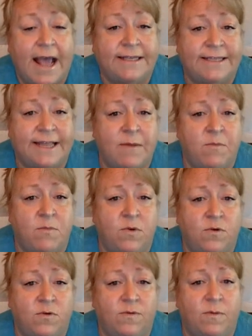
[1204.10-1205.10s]
as they
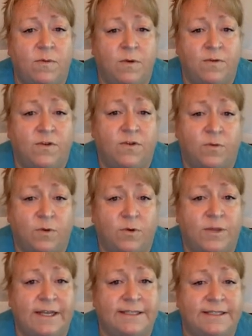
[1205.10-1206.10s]
move move
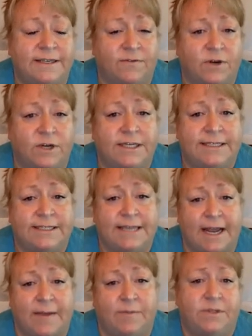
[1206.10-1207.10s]
through these different
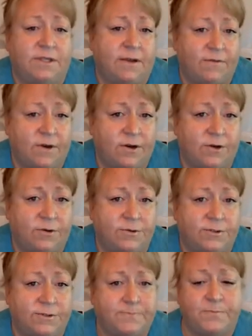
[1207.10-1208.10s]
types of
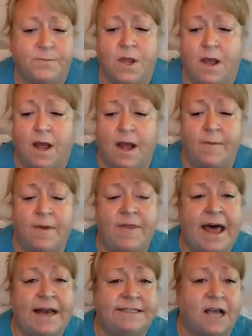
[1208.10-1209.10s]
news. Um,
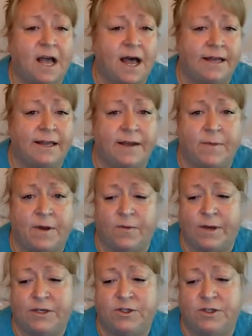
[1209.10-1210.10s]
and that is a hot link, by
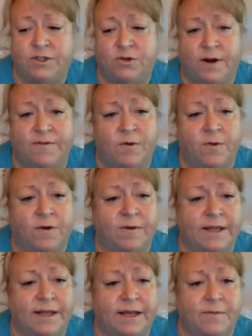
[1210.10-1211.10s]
the way, to the story if you want to
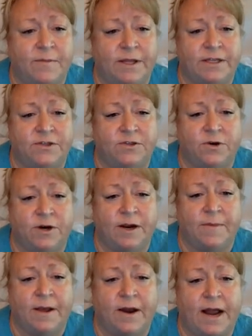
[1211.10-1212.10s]
read the complete
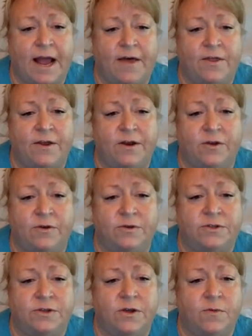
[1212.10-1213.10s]
story about how the
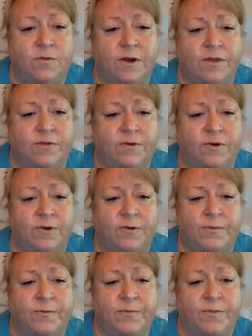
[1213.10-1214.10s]
news went through.